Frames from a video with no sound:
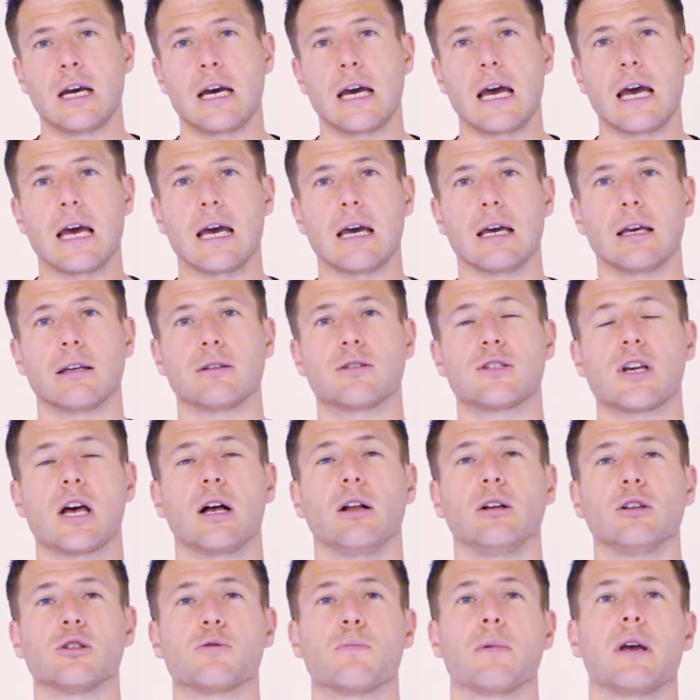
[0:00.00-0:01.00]
It
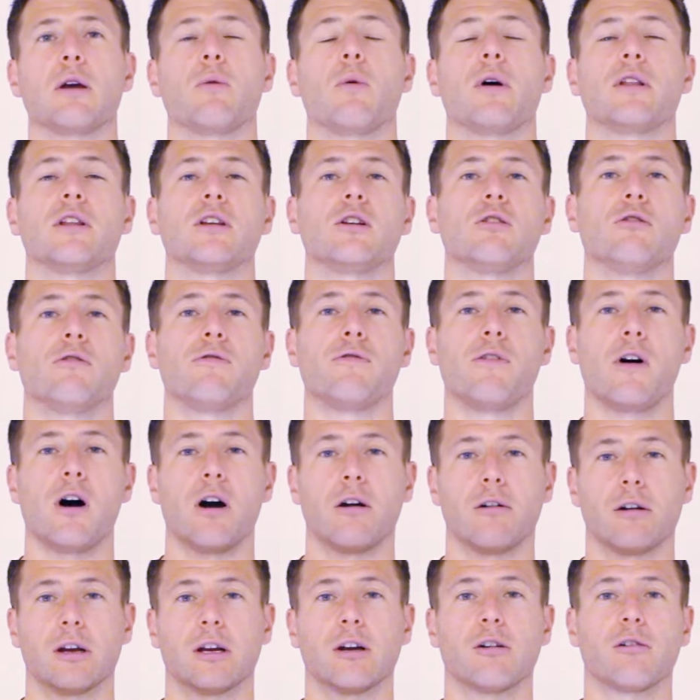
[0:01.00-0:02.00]
tells me whether you're
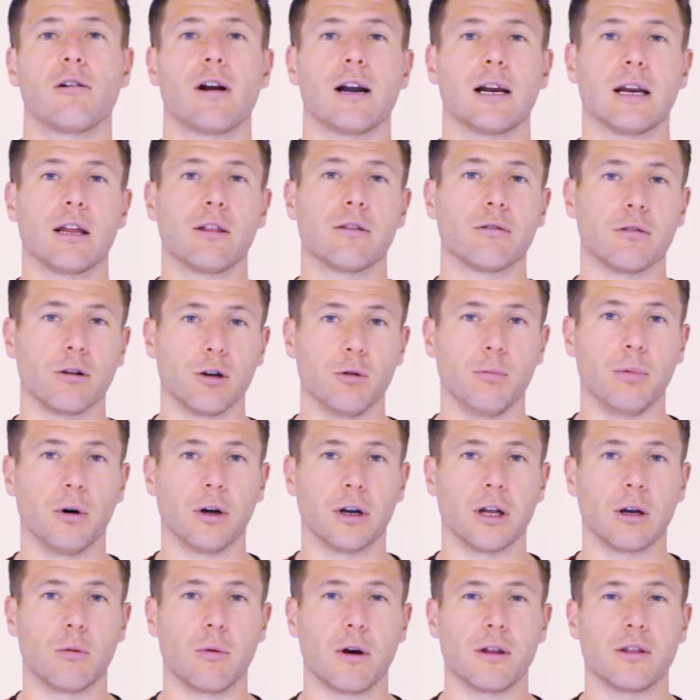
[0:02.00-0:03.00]
firing correctly through your
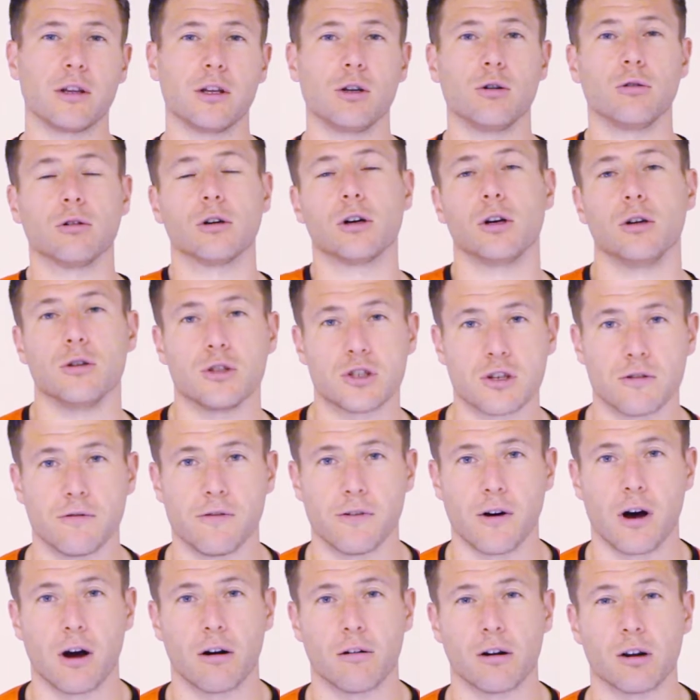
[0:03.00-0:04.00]
body, whether your glutes are
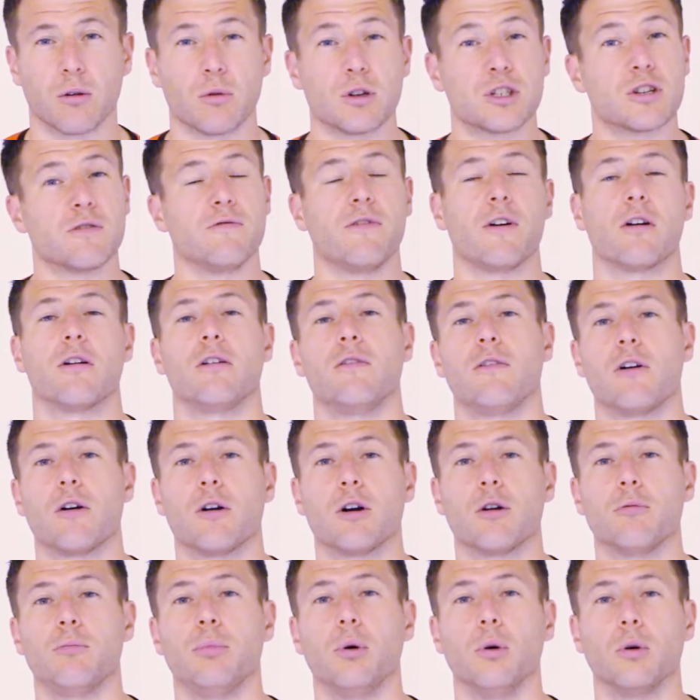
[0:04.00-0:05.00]
firing, which are very,
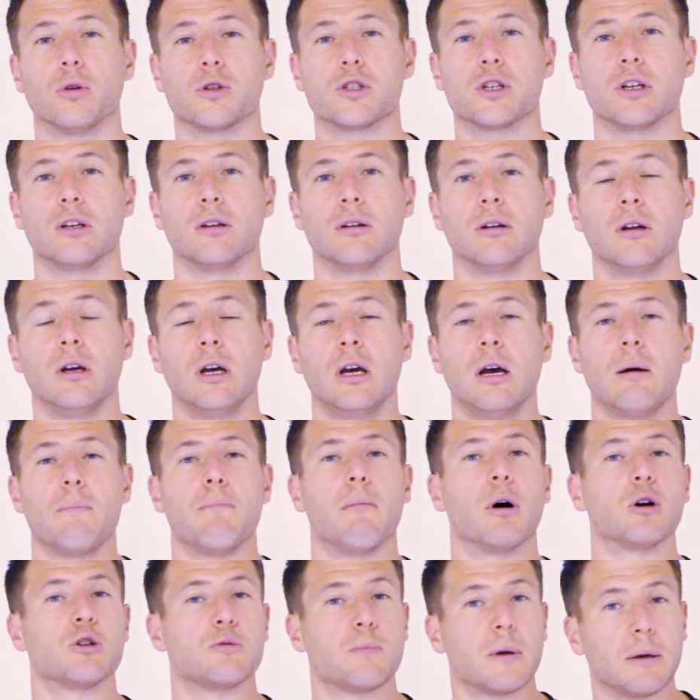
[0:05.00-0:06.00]
very important.
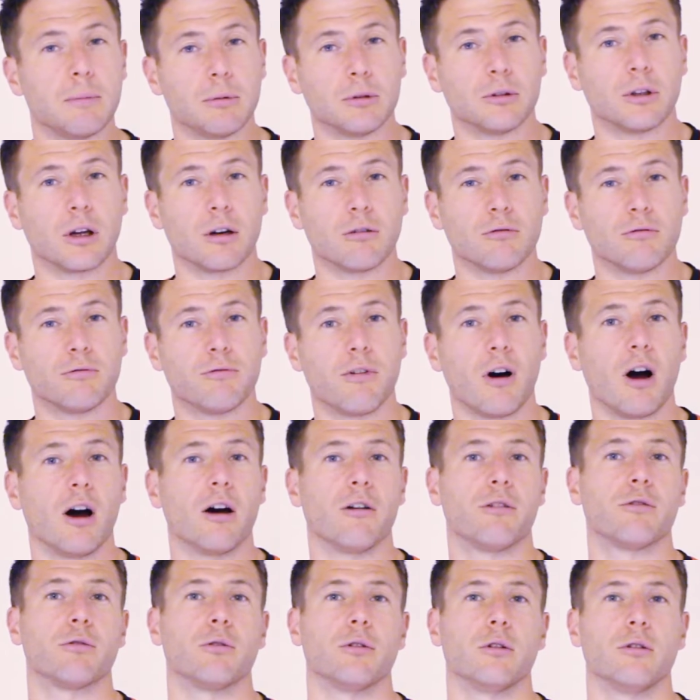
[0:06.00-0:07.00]
Most people don't fire
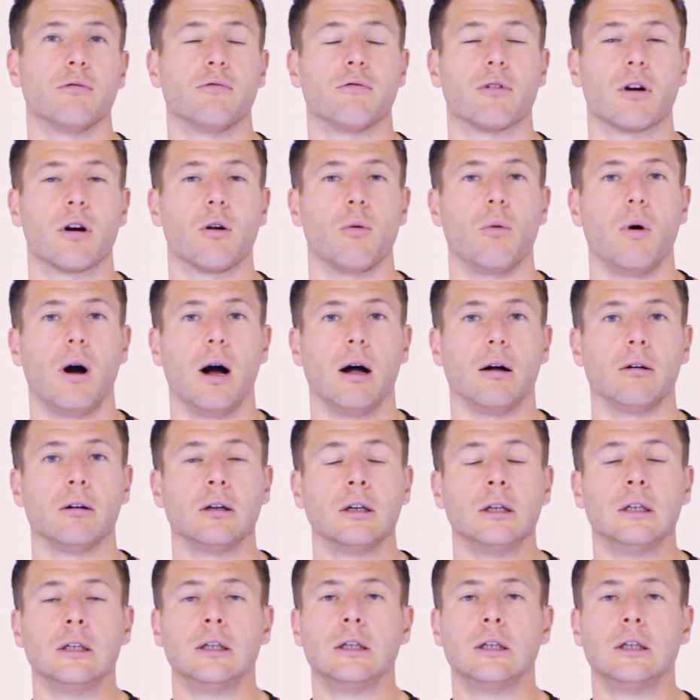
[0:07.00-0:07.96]
through them very well.